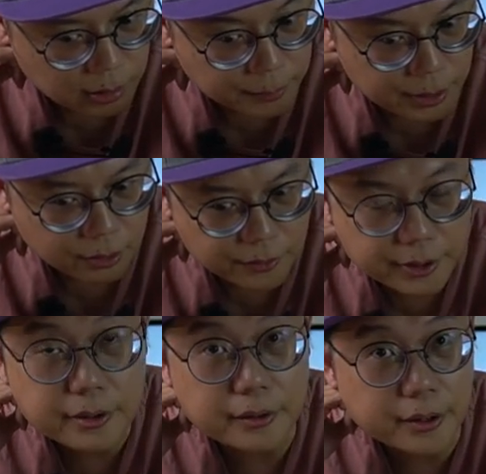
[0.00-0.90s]
a bit
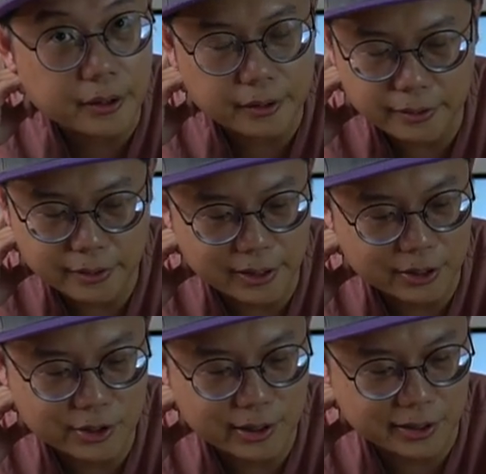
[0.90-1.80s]
overkill here, it
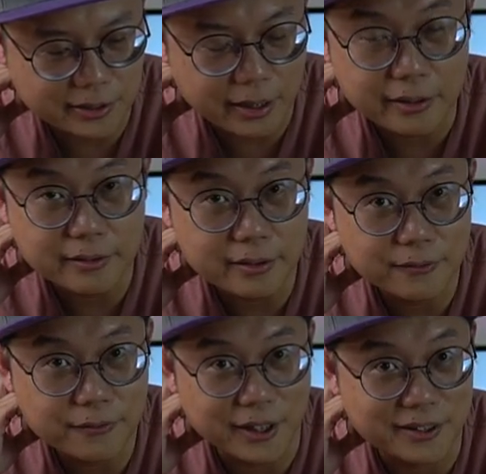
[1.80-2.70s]
actually has 10
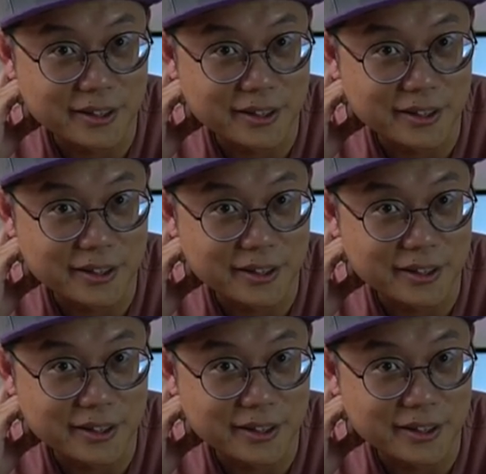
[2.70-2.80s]
fan